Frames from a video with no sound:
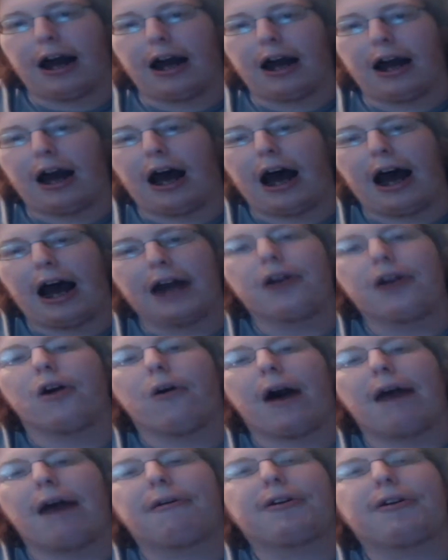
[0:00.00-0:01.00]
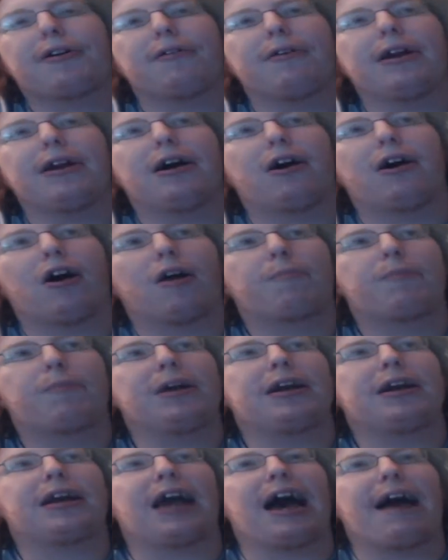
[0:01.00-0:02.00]
I know I would do it in a
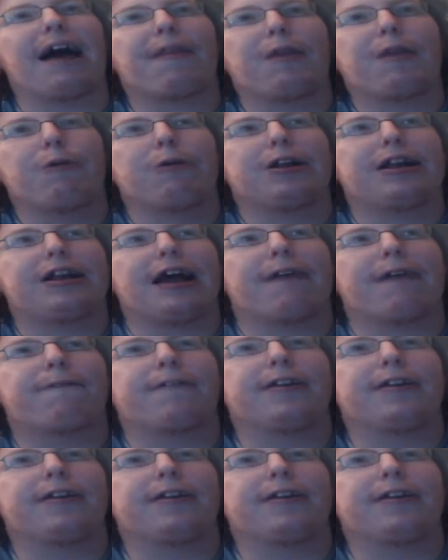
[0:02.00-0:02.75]
heartbeat. Kathy would definitely